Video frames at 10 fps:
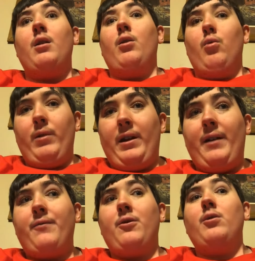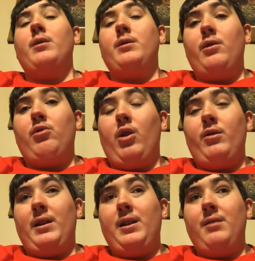whenever you talk to
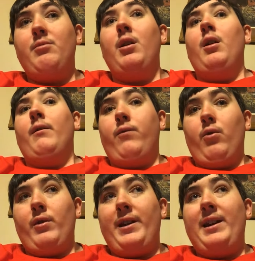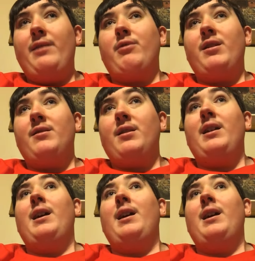Him for any reason,